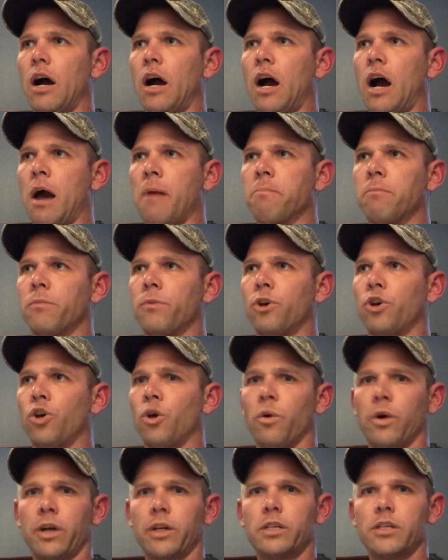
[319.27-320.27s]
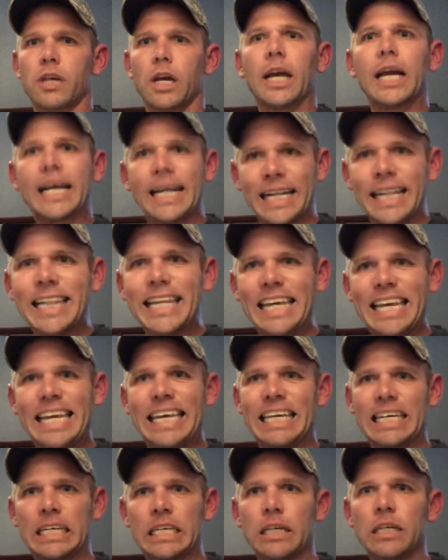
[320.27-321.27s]
I'm going to
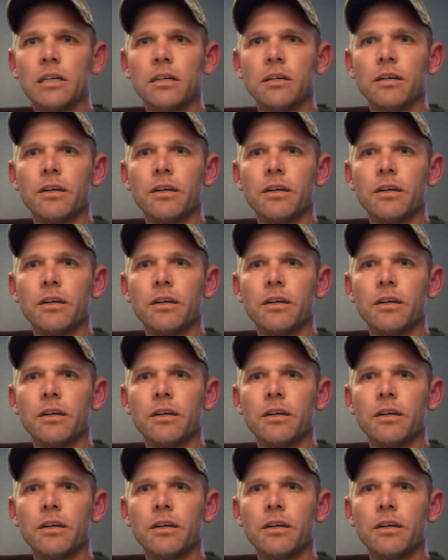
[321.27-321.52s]
cling